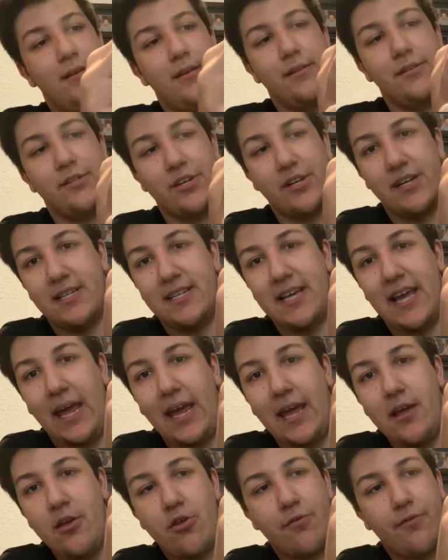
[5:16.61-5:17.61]
is you're going to
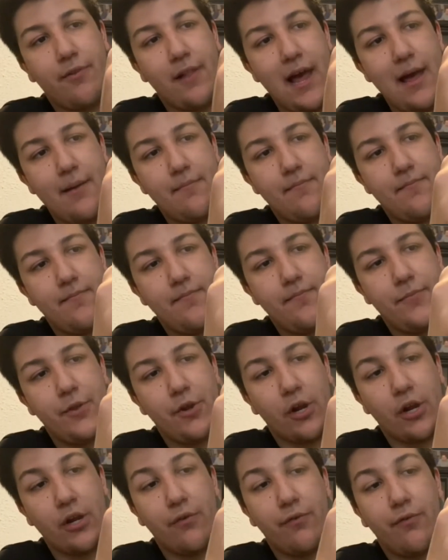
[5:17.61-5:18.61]
take each flap,
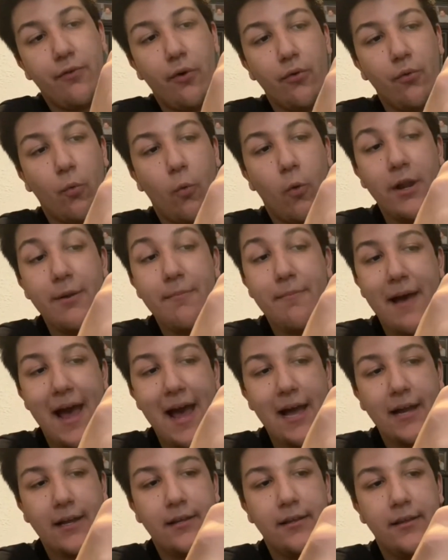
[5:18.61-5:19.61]
you're going to fold one
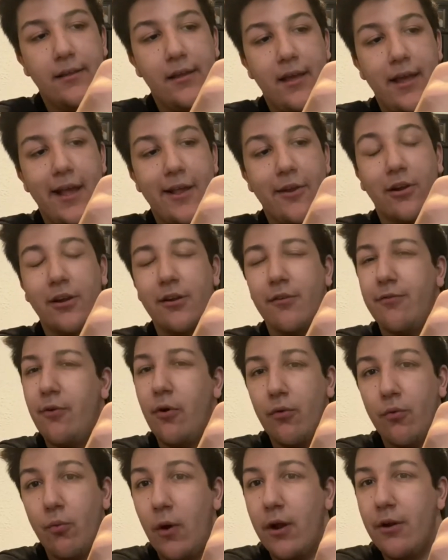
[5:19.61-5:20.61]
back, and you're going to
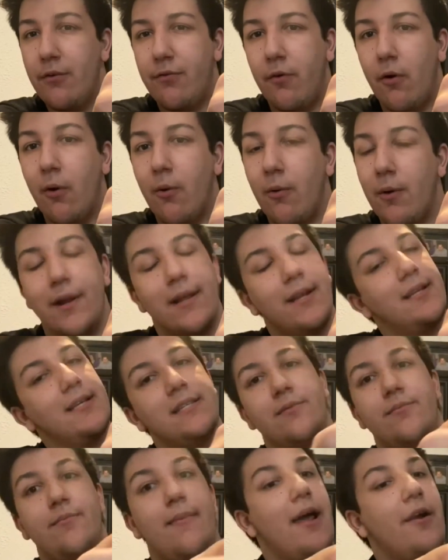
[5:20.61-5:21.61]
fold one forward. It
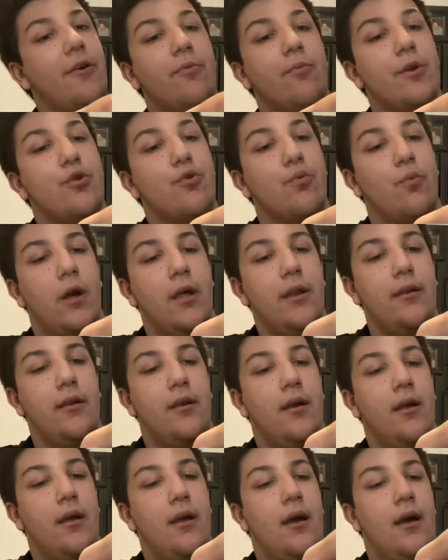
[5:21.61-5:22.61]
doesn't matter which one.
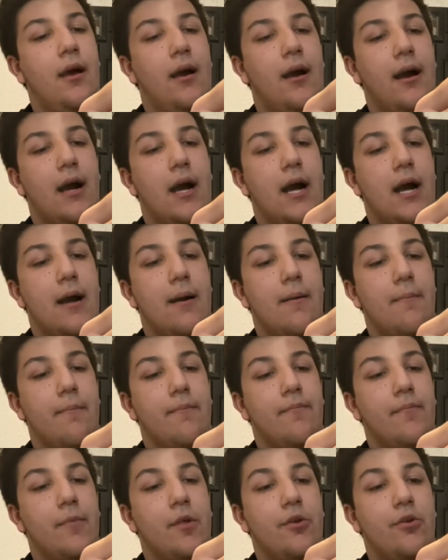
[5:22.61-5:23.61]

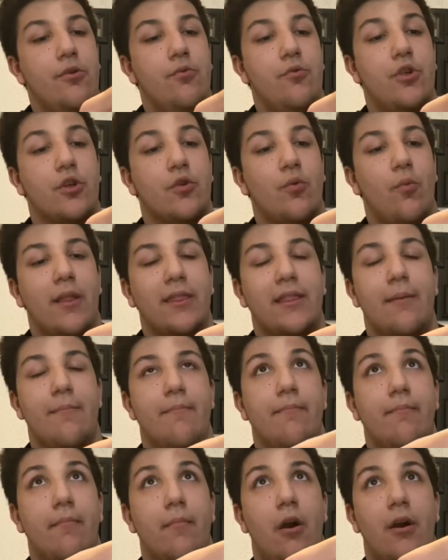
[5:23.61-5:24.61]
You just want
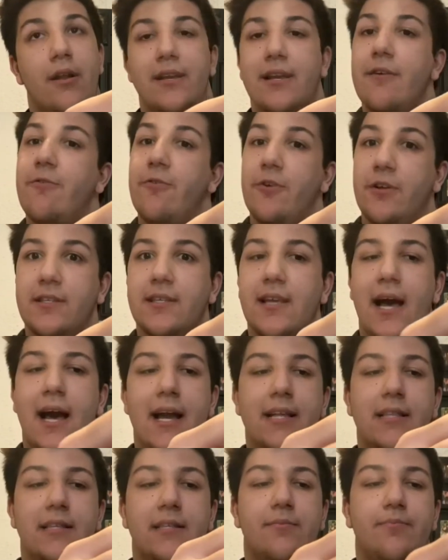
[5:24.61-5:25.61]
them on different
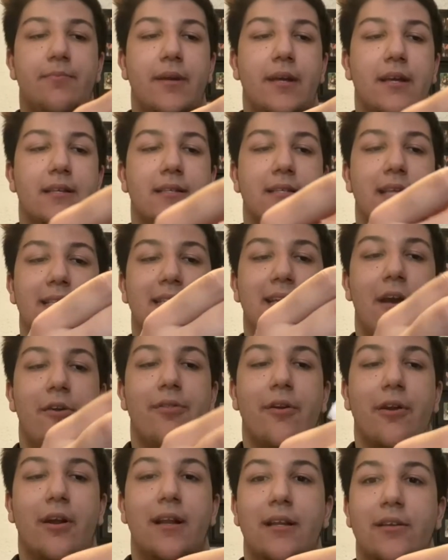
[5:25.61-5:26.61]
sides because that's how
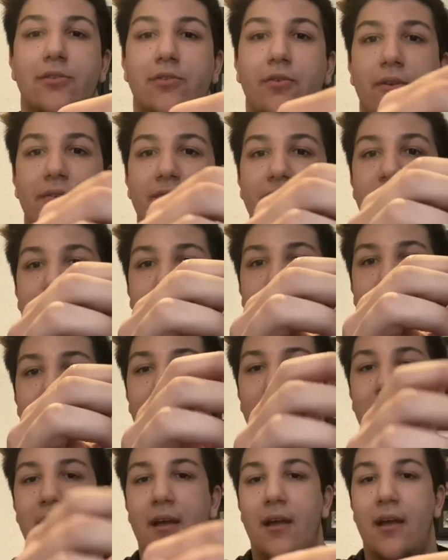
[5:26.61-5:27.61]
they're going to sort of
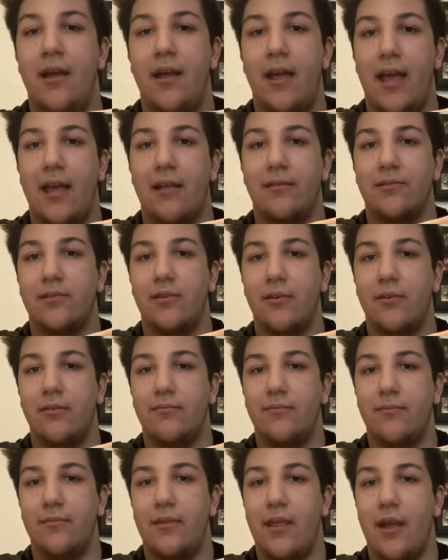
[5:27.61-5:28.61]
spin. And
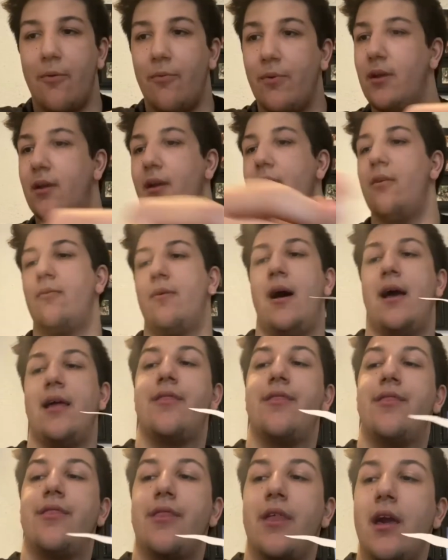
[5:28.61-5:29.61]
so there we go. I
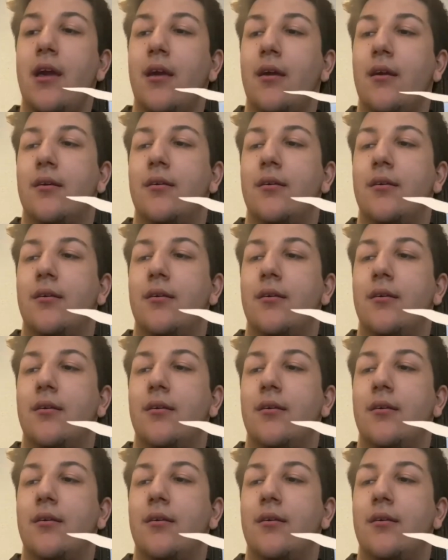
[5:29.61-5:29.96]
think